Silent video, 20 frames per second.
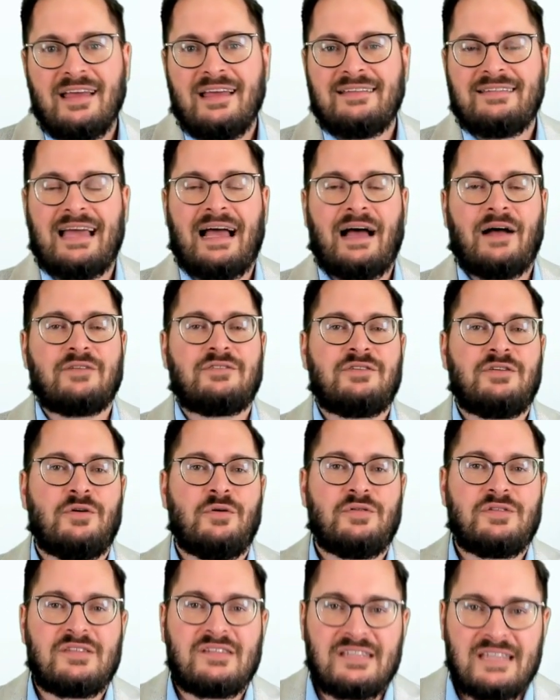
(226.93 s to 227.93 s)
down
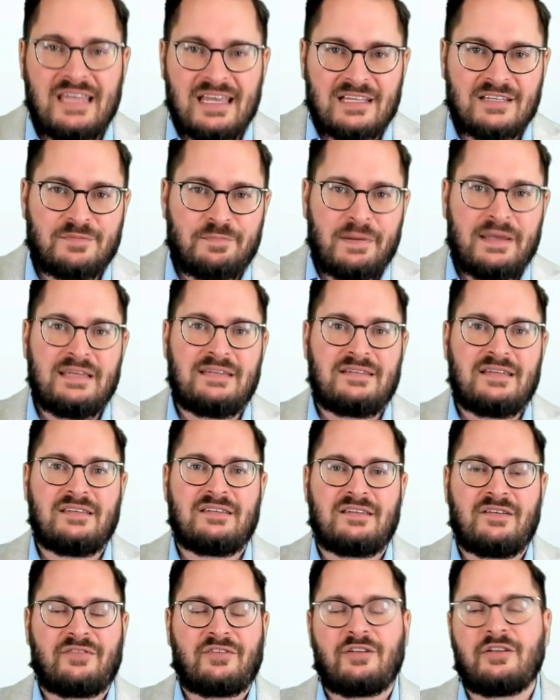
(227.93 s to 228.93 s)
to 6
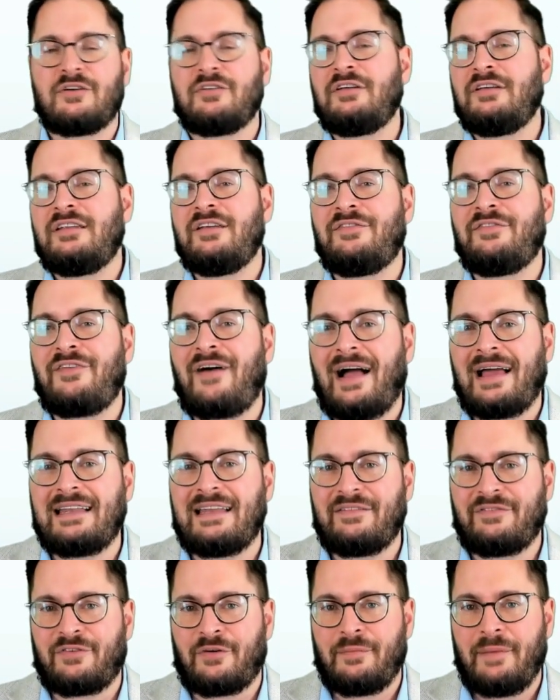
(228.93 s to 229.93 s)
pieces of clearly defined
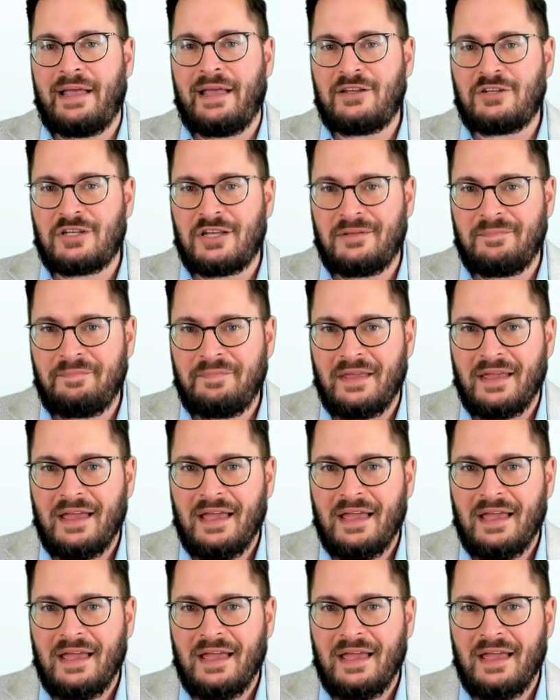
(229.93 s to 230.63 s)
information.